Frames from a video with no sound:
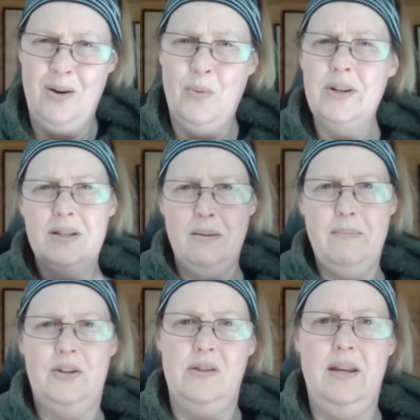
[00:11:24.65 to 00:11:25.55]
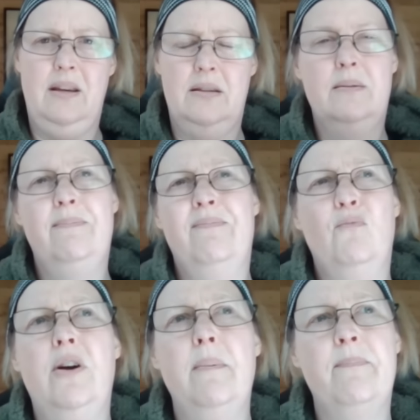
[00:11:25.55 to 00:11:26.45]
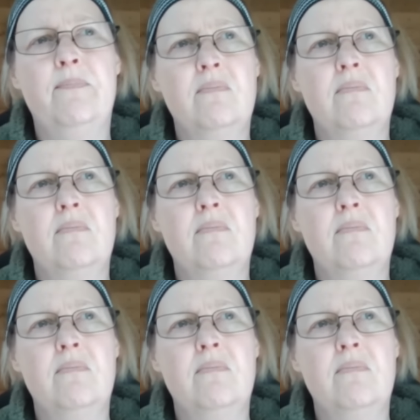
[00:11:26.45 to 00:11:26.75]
I want you to imagine this, right?